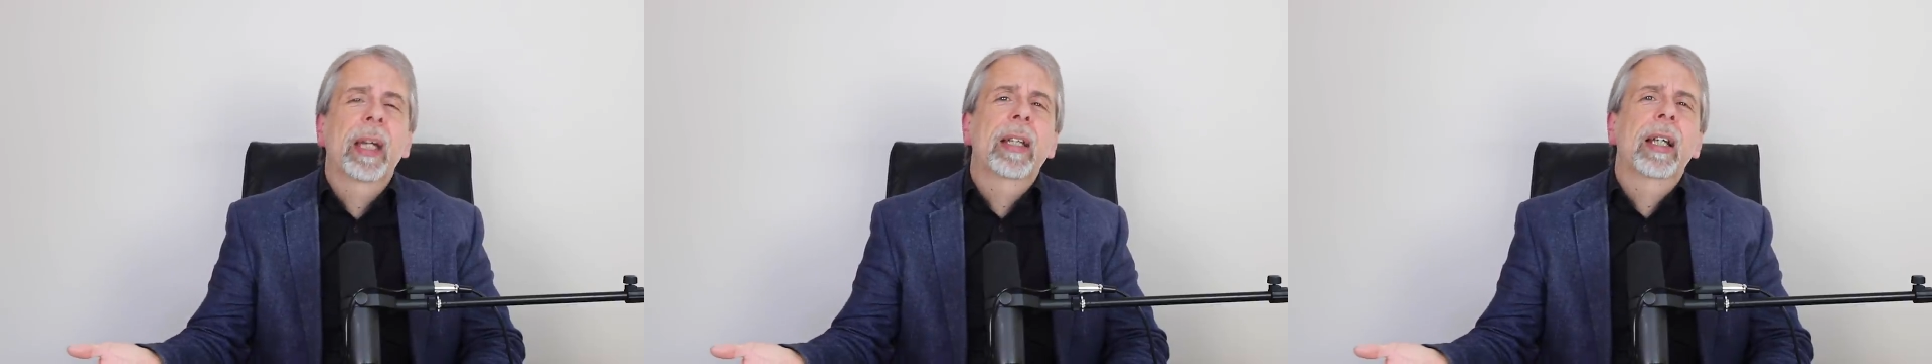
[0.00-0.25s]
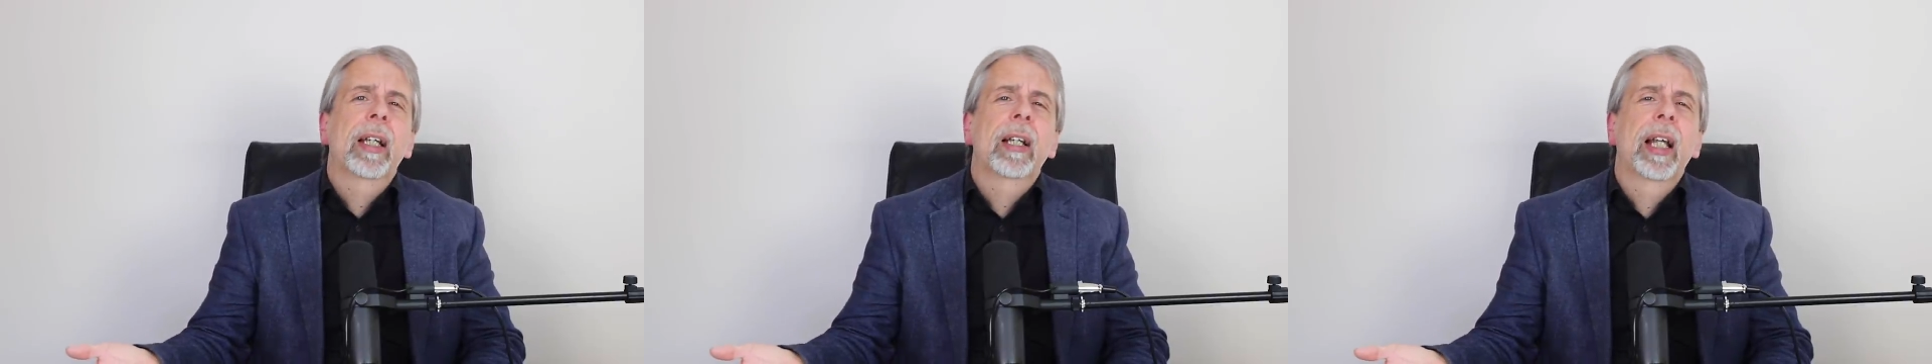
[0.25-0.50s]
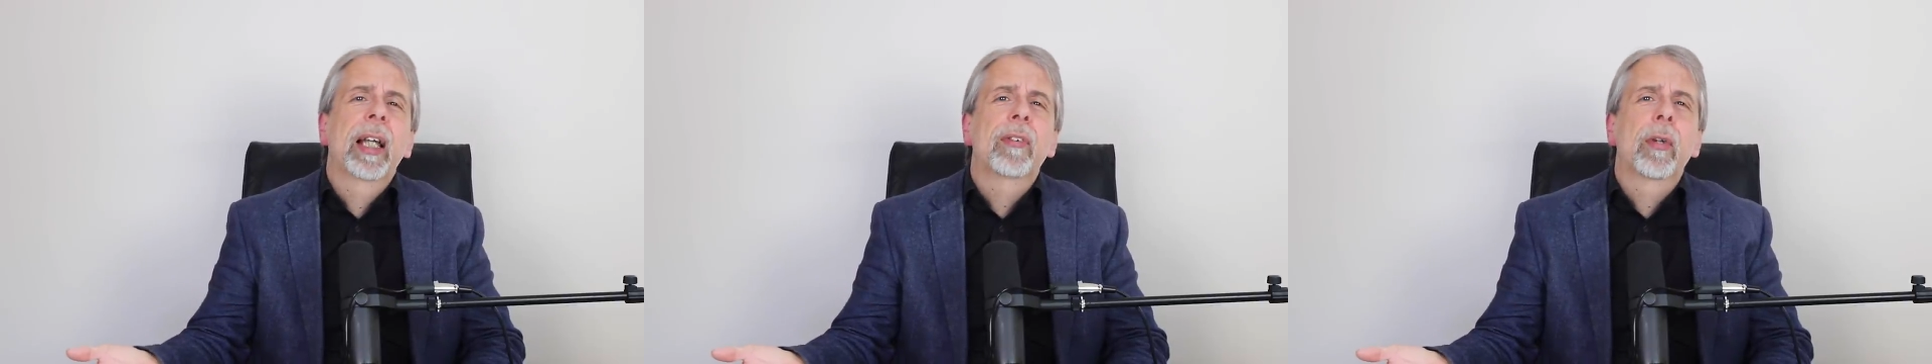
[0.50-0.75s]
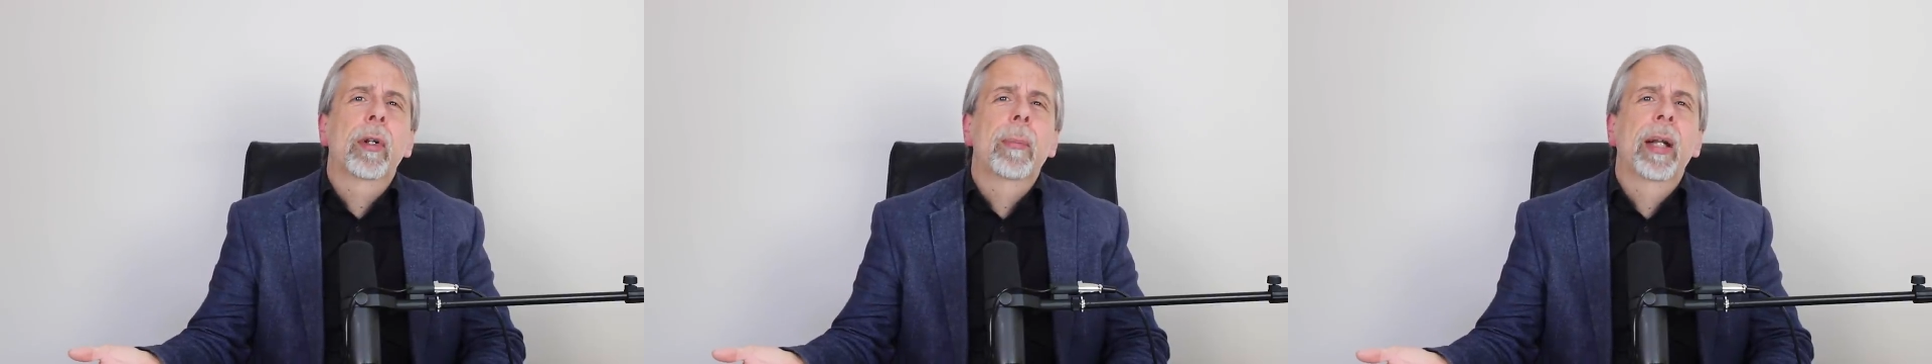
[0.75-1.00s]
making it clear
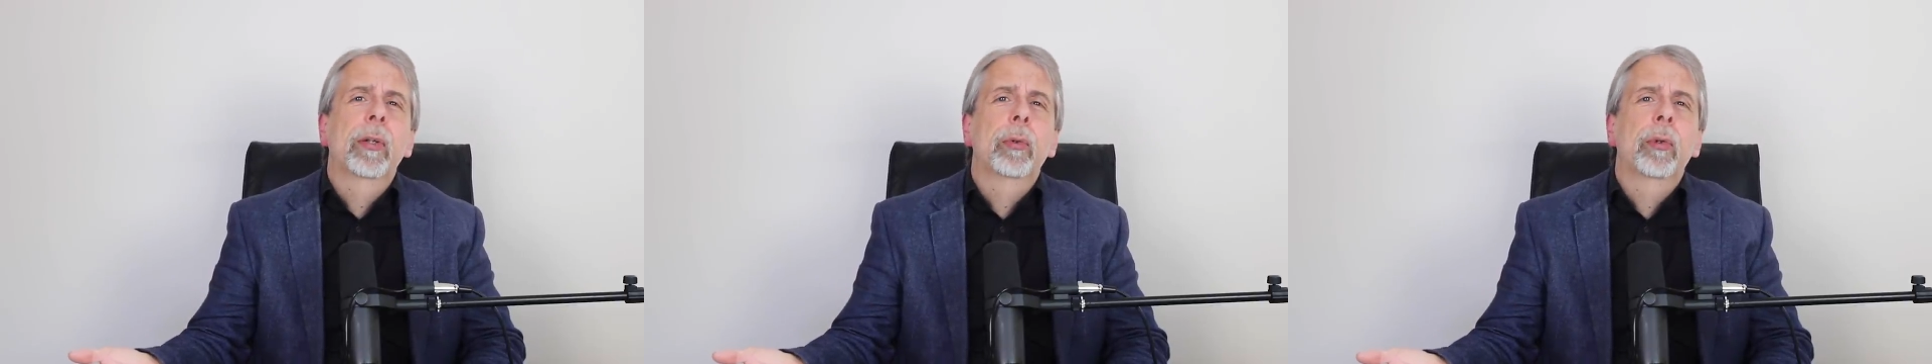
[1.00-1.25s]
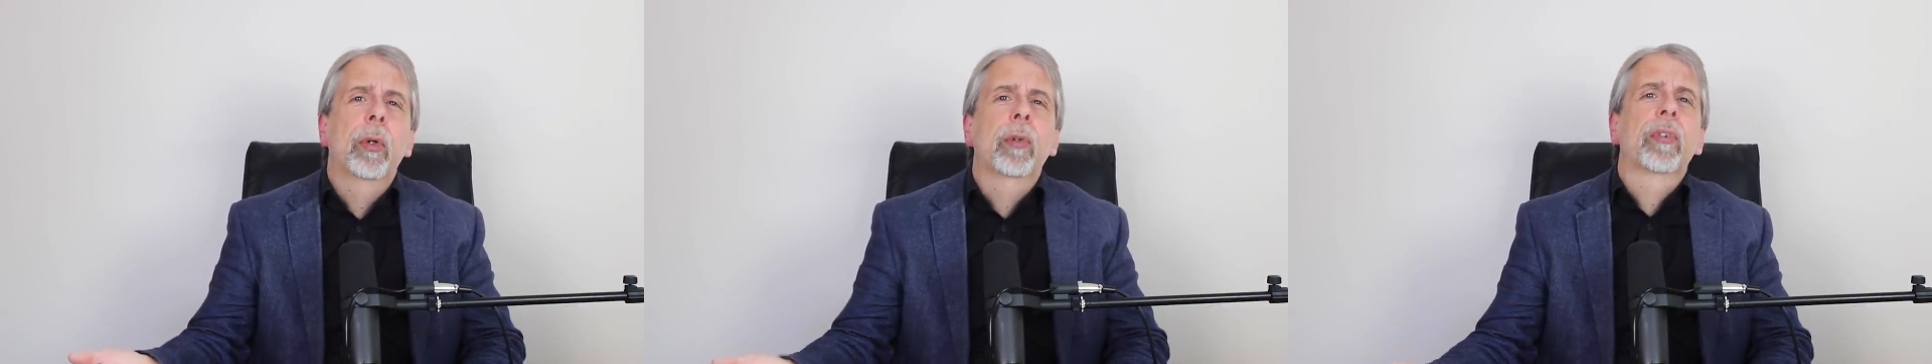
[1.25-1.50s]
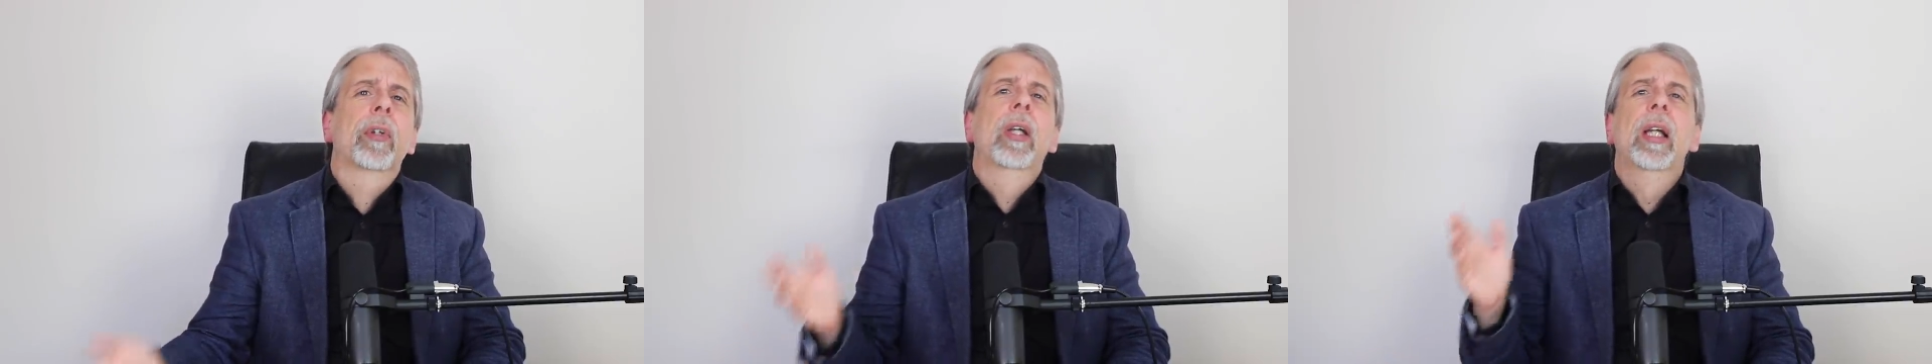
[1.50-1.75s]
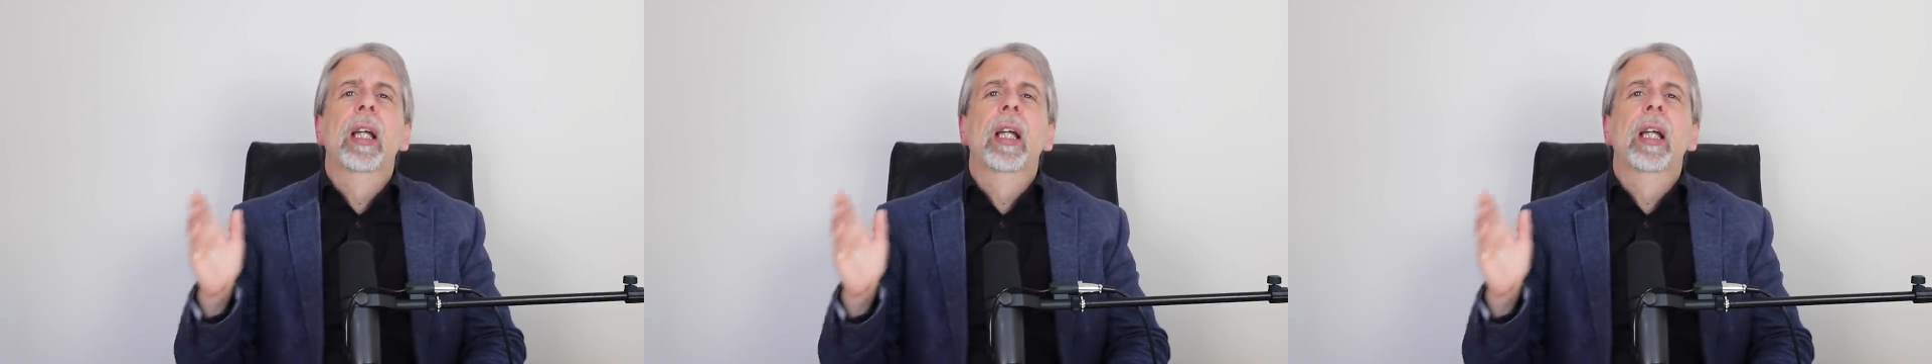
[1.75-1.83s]
he's not a medical doctor.